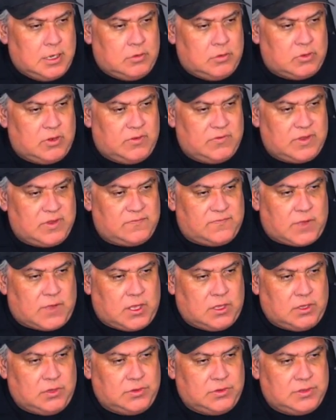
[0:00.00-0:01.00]
Rivian
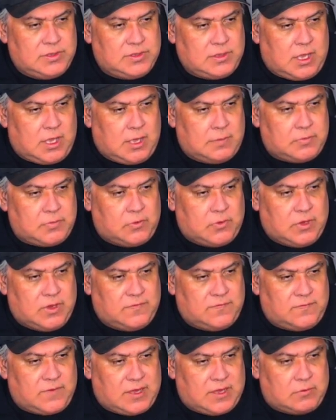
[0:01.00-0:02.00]
followed up
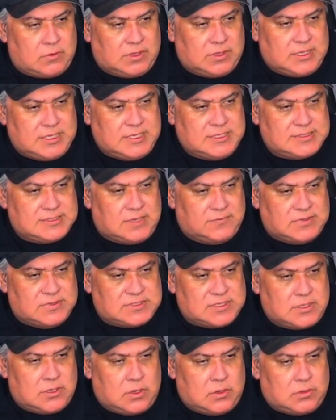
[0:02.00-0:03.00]
with a release of its
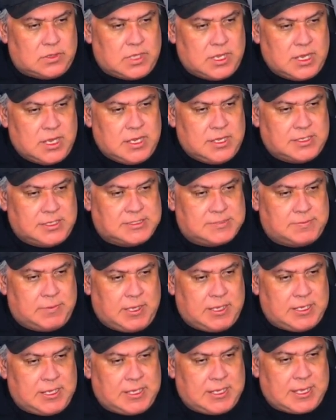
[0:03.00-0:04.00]
own,
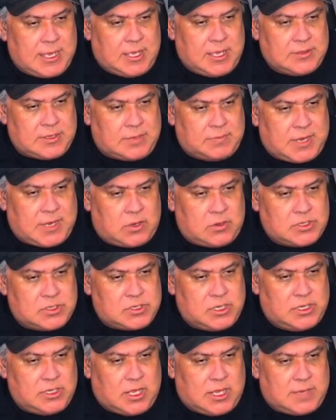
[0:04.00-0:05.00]
explaining how the
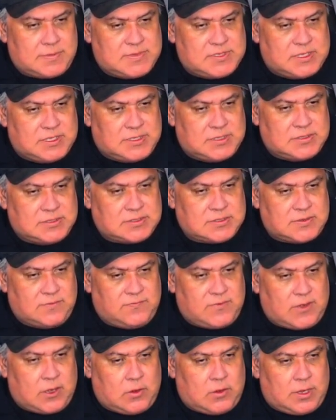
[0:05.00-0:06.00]
powertrain options
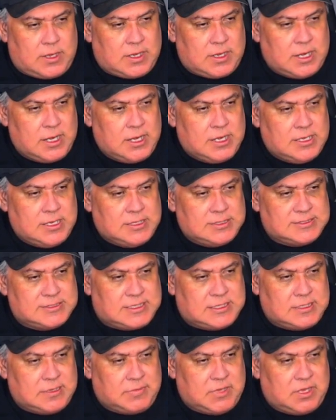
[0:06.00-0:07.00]
vary,
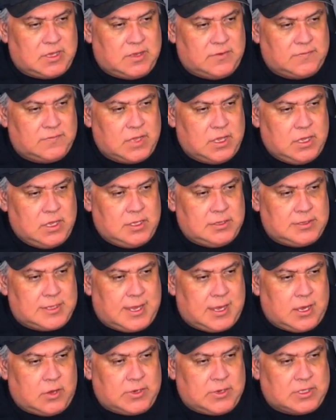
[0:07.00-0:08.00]
seen above,
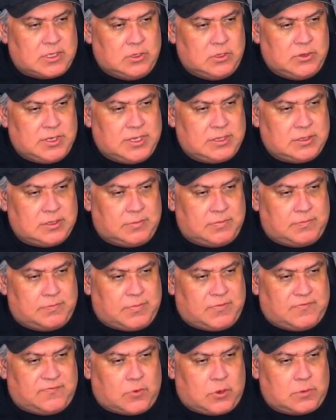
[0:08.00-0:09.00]
now including the
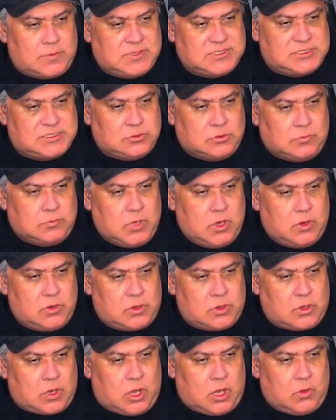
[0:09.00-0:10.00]
performance dual
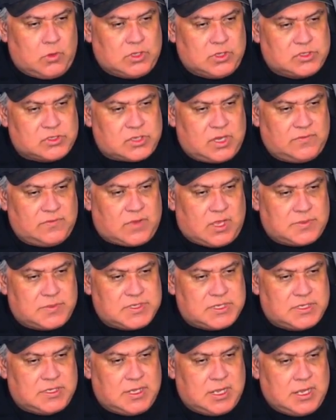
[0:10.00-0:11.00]
motor all-wheel drive
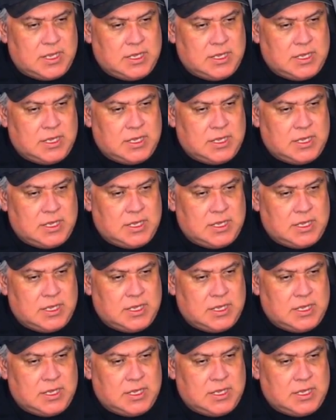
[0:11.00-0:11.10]
option.